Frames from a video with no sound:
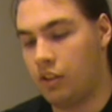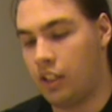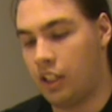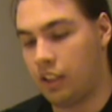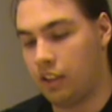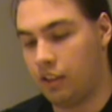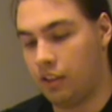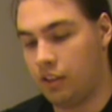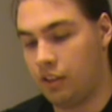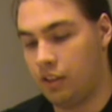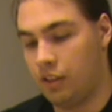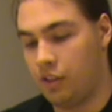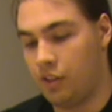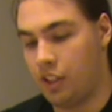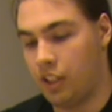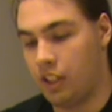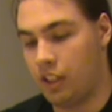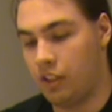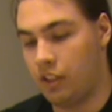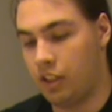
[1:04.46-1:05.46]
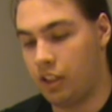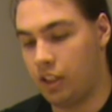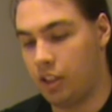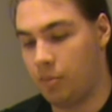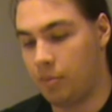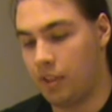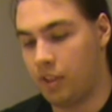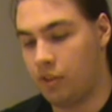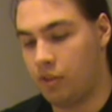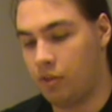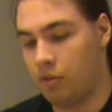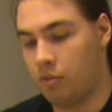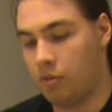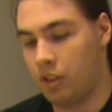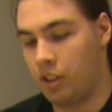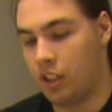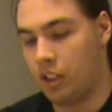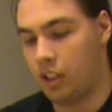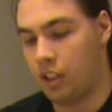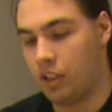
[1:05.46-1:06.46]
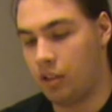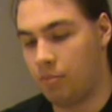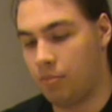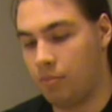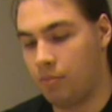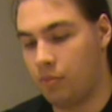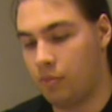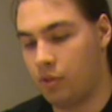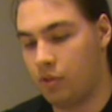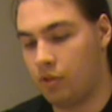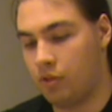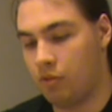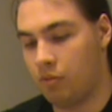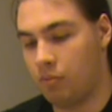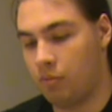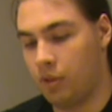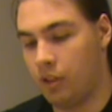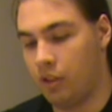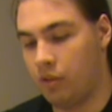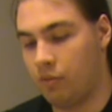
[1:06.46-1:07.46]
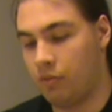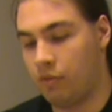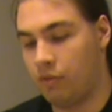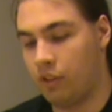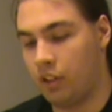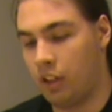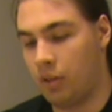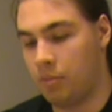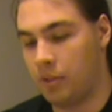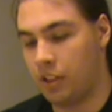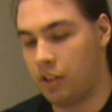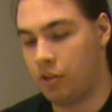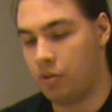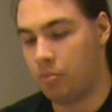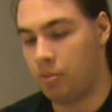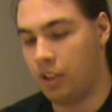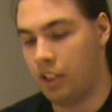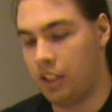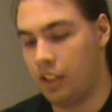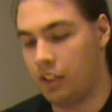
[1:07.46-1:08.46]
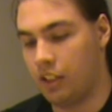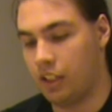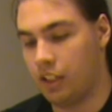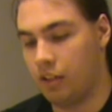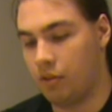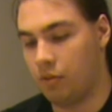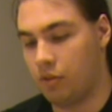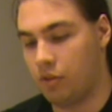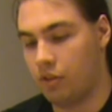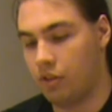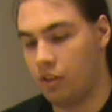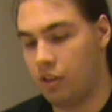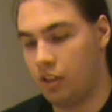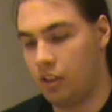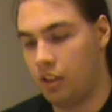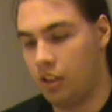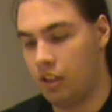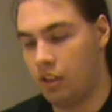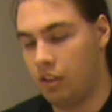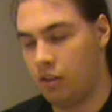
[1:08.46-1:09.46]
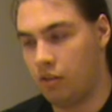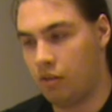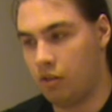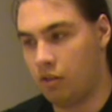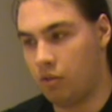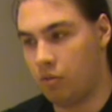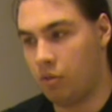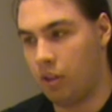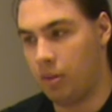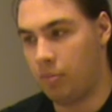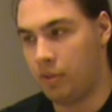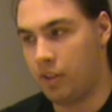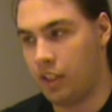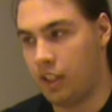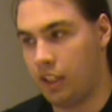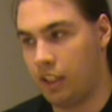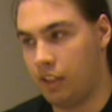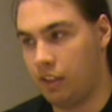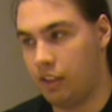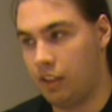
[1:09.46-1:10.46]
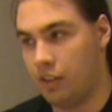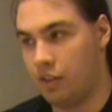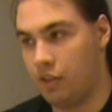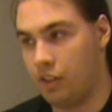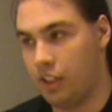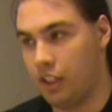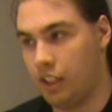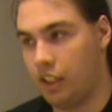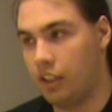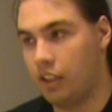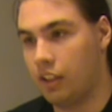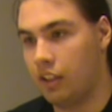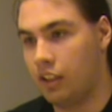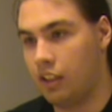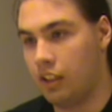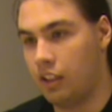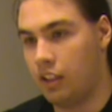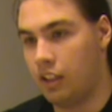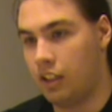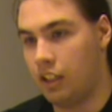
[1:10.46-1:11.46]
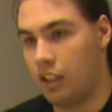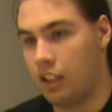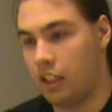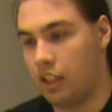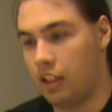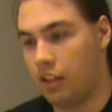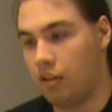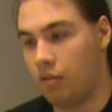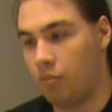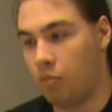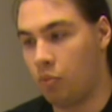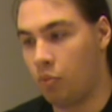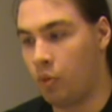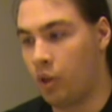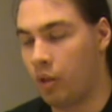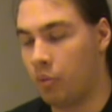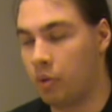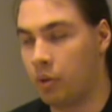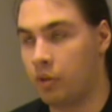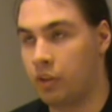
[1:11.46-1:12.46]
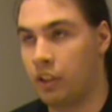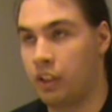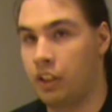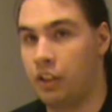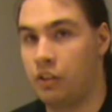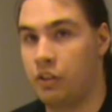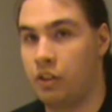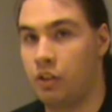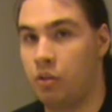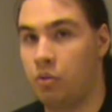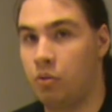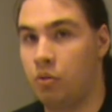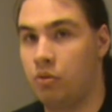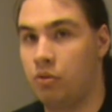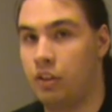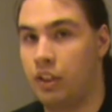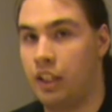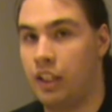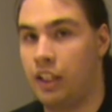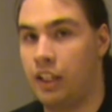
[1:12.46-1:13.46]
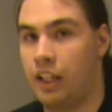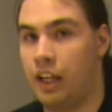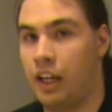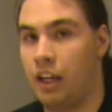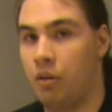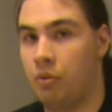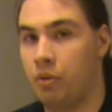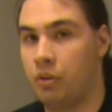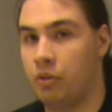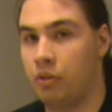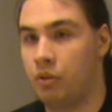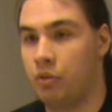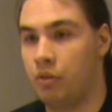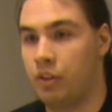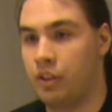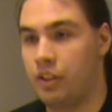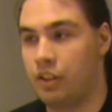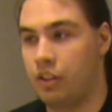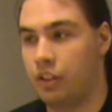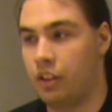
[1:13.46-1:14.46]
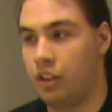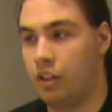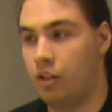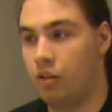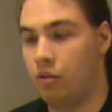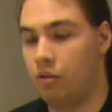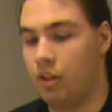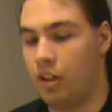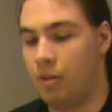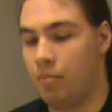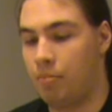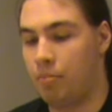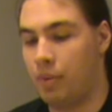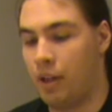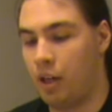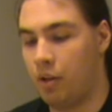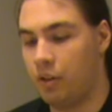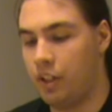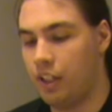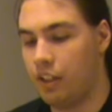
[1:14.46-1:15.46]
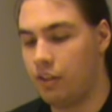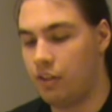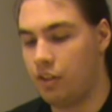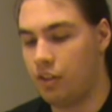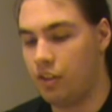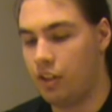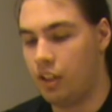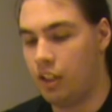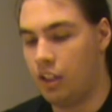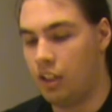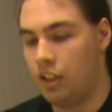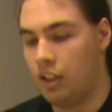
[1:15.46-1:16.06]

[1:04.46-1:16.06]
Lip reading: technical design document. We very much planned out quite meticulously what we were going to do and how we were going to go about it.